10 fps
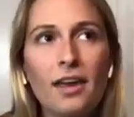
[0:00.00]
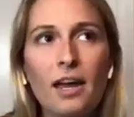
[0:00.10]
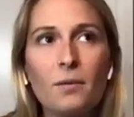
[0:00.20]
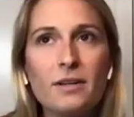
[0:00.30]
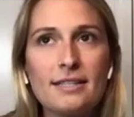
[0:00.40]

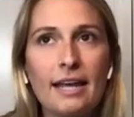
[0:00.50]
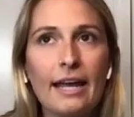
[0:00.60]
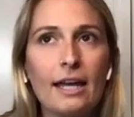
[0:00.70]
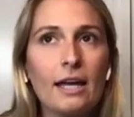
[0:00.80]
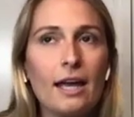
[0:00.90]
thing was
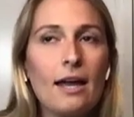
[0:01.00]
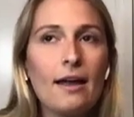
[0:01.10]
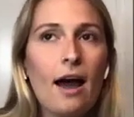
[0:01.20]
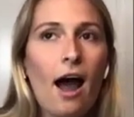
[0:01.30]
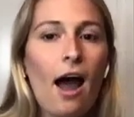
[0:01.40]
like,
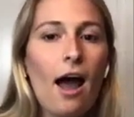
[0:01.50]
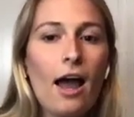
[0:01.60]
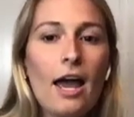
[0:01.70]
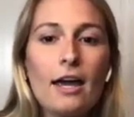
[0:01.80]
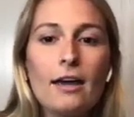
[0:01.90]

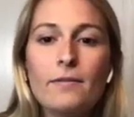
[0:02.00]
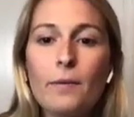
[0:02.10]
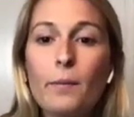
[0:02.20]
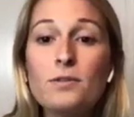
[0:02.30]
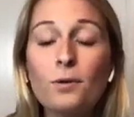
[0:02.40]
it
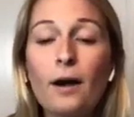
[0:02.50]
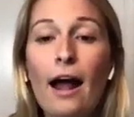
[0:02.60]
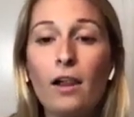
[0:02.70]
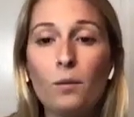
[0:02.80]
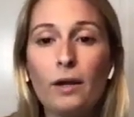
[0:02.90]
was for
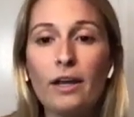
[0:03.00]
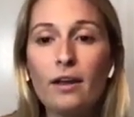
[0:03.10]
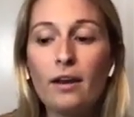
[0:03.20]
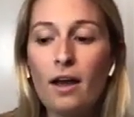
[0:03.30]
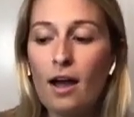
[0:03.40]

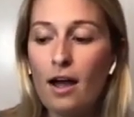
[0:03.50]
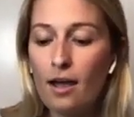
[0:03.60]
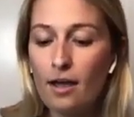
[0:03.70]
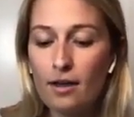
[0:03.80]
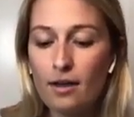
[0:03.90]
Halloween.
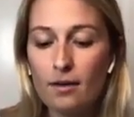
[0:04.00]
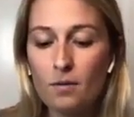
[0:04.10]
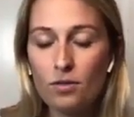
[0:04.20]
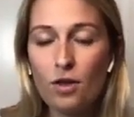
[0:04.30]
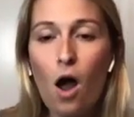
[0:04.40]
I
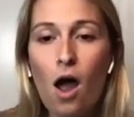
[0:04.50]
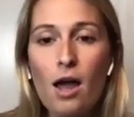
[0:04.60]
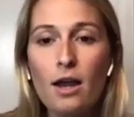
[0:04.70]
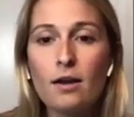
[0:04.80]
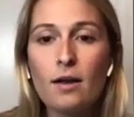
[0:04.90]

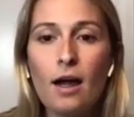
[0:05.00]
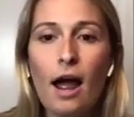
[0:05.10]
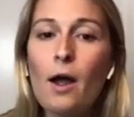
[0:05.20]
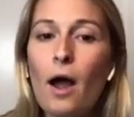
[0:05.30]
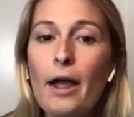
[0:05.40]
thought
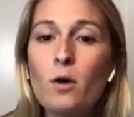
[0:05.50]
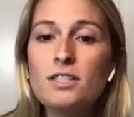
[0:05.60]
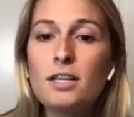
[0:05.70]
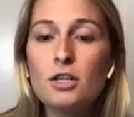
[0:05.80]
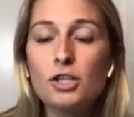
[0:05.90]
I
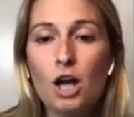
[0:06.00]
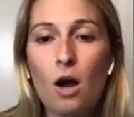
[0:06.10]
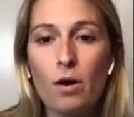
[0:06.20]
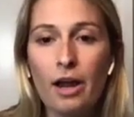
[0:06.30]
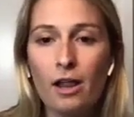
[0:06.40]
hosted a
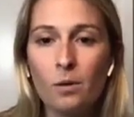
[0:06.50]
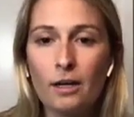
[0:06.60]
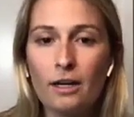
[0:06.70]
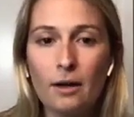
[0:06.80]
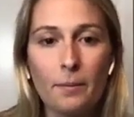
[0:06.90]
show on
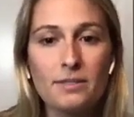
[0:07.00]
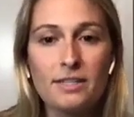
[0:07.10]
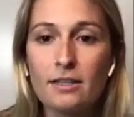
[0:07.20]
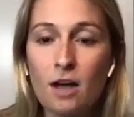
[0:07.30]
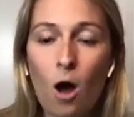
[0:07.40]
Halloween, and I was
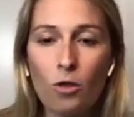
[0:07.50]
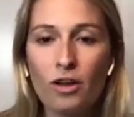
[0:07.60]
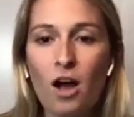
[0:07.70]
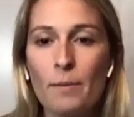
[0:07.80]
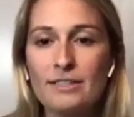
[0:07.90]
like, to all
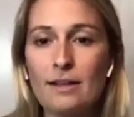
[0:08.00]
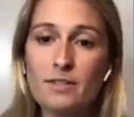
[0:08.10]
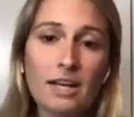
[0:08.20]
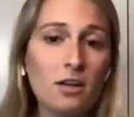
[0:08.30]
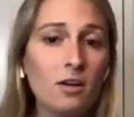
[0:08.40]
the comics, I
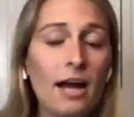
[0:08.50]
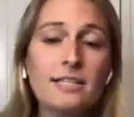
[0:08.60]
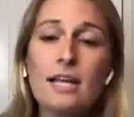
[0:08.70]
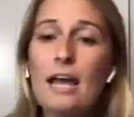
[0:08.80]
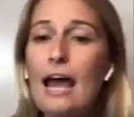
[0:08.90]
was like, you
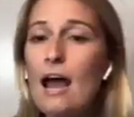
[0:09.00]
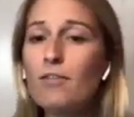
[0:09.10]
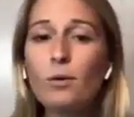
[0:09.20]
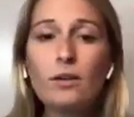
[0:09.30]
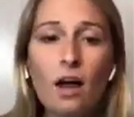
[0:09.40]
guys,
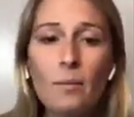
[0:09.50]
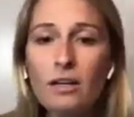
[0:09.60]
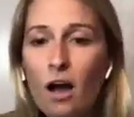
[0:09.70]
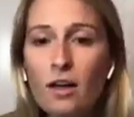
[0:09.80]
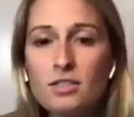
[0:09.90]
everyone come
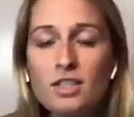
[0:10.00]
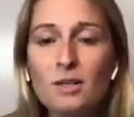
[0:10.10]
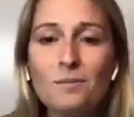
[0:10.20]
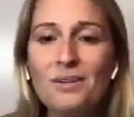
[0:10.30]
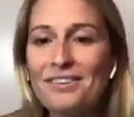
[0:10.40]
in
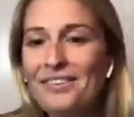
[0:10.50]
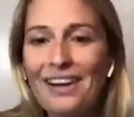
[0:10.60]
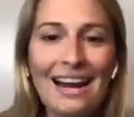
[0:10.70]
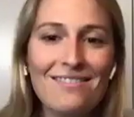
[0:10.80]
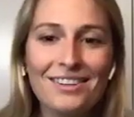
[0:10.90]
costume,
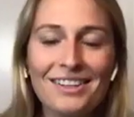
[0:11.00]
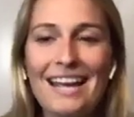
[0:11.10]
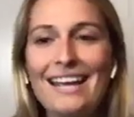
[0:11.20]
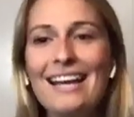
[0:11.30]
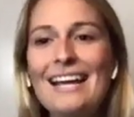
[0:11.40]
whatever,
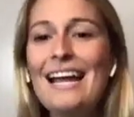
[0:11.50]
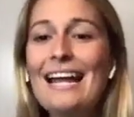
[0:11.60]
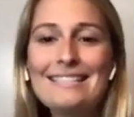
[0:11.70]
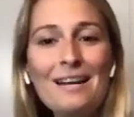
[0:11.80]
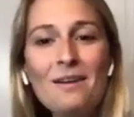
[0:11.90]
like,
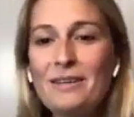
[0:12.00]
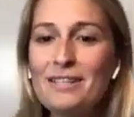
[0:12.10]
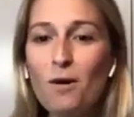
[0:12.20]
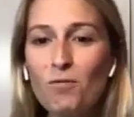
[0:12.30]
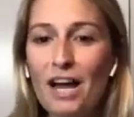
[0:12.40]
it's gonna be
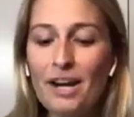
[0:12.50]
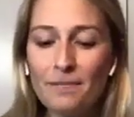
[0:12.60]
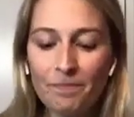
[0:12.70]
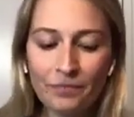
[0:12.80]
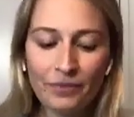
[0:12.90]
so
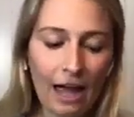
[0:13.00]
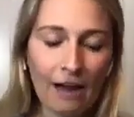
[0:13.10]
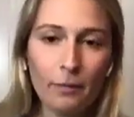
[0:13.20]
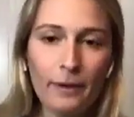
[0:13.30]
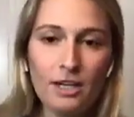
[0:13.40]
fun.
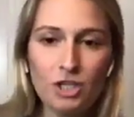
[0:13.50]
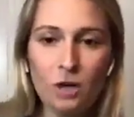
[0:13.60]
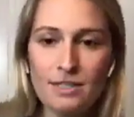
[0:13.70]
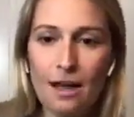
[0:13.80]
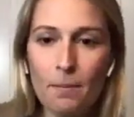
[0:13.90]
Everybody
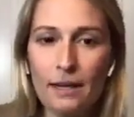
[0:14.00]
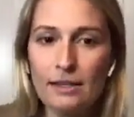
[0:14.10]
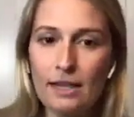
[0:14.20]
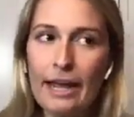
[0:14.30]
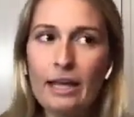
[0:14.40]
shows up
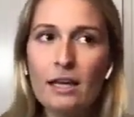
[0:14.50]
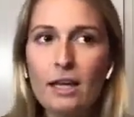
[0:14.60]
in like,